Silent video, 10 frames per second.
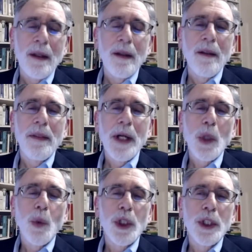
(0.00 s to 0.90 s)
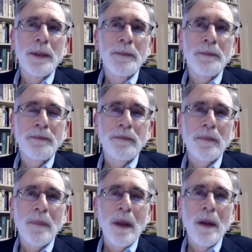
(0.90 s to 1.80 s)
There were
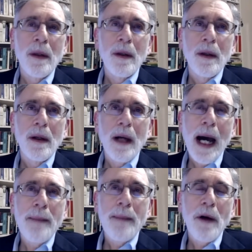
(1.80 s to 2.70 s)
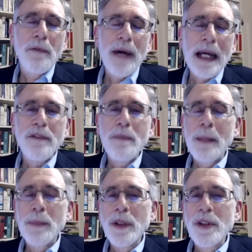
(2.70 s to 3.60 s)
um, five
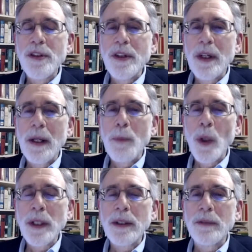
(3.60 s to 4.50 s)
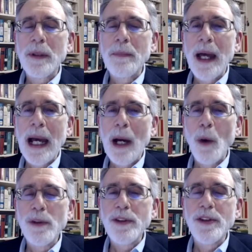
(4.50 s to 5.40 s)
members appointed from the
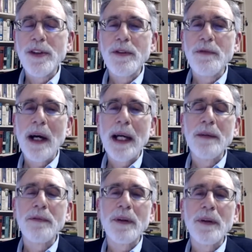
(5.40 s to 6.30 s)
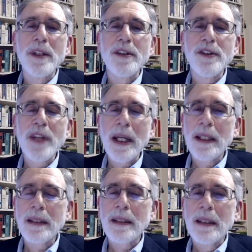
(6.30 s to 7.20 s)
House, five from the
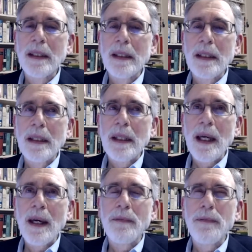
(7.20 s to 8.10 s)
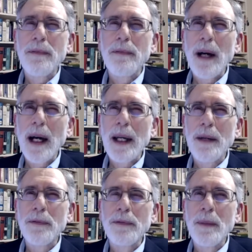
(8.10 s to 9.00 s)
Senate, and five
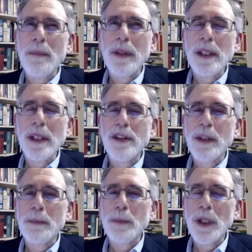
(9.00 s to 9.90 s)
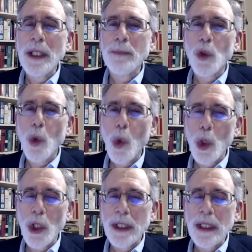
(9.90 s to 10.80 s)
from the Supreme Court.